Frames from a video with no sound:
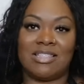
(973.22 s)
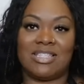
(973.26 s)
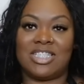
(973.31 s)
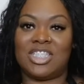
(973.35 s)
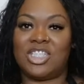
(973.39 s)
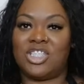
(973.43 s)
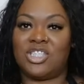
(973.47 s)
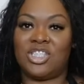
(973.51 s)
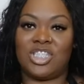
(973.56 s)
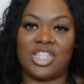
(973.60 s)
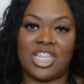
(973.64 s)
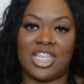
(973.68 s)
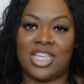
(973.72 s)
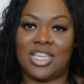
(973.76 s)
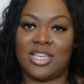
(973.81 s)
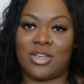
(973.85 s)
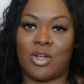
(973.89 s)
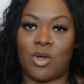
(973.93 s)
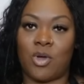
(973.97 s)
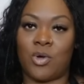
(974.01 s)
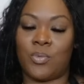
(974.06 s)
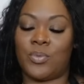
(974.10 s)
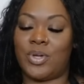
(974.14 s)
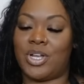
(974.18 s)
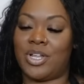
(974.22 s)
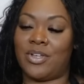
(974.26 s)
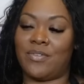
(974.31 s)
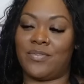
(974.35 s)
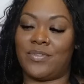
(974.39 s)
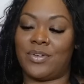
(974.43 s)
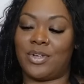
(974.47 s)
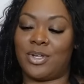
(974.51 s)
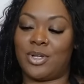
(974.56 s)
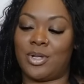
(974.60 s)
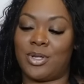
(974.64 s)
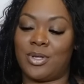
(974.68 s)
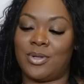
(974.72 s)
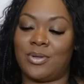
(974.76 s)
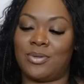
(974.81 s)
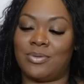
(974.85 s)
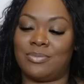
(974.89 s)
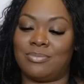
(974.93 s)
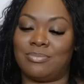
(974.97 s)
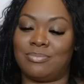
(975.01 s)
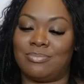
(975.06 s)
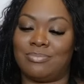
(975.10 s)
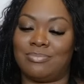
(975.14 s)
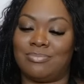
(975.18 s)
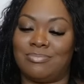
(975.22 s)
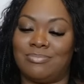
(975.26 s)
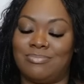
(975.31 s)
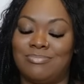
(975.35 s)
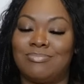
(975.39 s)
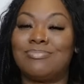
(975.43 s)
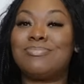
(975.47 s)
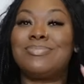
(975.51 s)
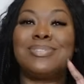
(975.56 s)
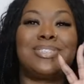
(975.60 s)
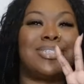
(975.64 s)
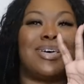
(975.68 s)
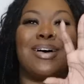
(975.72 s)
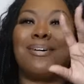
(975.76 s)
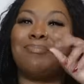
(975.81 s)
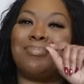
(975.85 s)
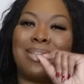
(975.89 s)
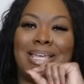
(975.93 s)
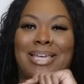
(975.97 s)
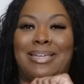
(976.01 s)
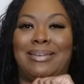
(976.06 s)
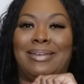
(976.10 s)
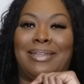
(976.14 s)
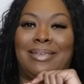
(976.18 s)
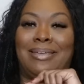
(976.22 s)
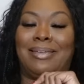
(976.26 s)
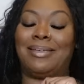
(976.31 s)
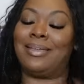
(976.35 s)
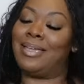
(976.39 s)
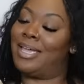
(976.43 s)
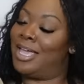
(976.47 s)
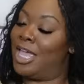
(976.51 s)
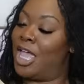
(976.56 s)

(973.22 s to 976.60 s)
chic or whatever. Something like that.